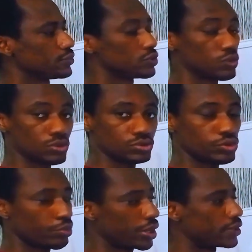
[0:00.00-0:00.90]
So we're going
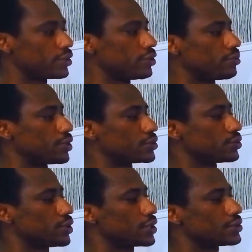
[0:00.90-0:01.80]
to pair the numbers.
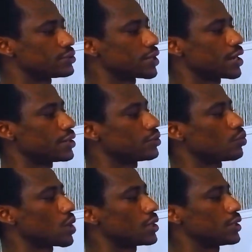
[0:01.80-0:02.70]
So let's try
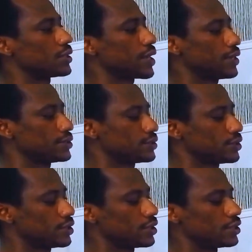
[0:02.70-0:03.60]
1 and 8
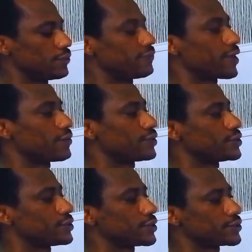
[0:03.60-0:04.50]
and then 5
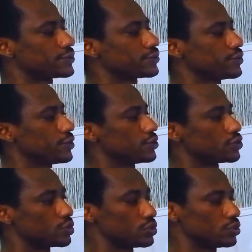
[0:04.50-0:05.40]
and 6.
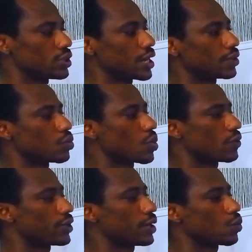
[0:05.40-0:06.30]
So we'll do like
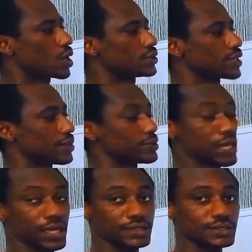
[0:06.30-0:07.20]
1 times
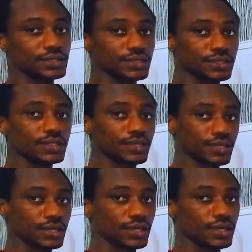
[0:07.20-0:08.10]
8,
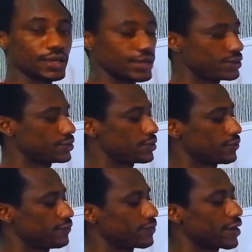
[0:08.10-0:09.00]
8,
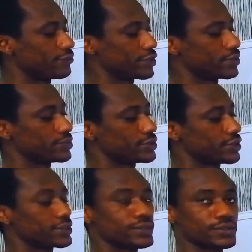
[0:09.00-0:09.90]
5 times
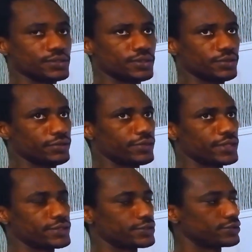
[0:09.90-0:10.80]
6,
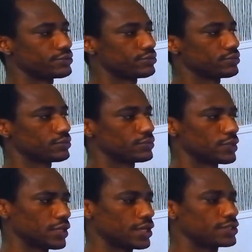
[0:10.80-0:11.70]
30.
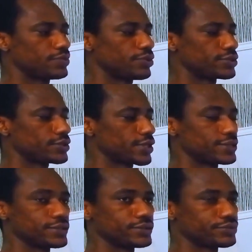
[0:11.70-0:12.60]
Then 8 plus
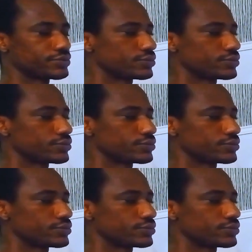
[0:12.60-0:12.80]
30.